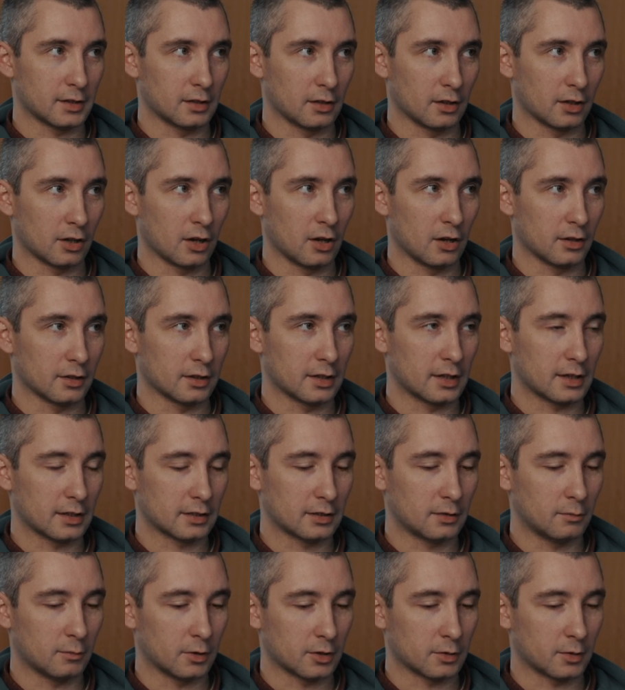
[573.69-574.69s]
in the
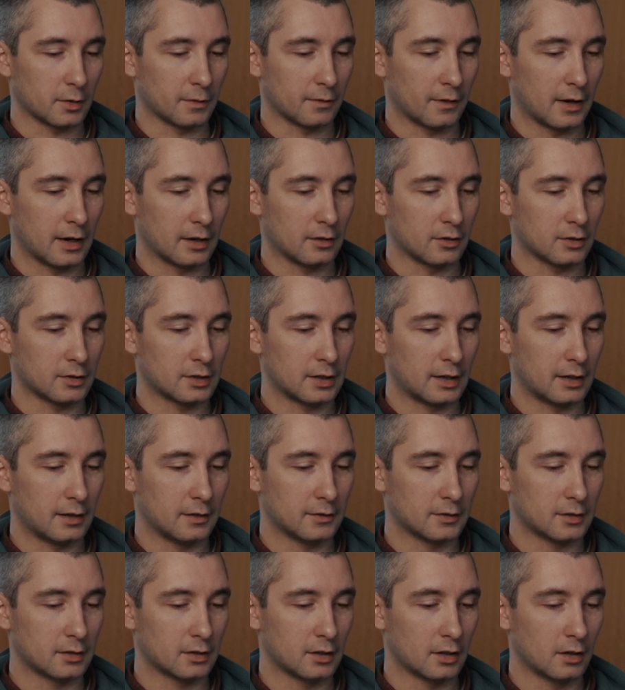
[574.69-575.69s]
context in which we find
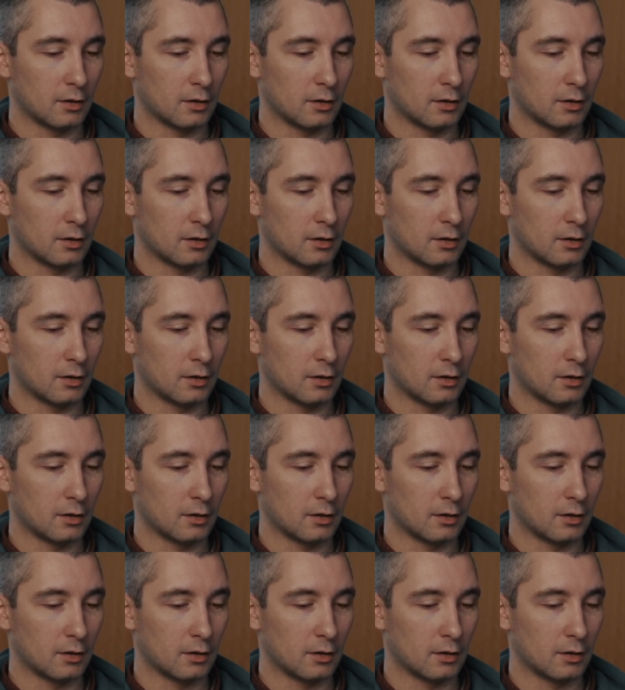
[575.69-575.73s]
ourselves.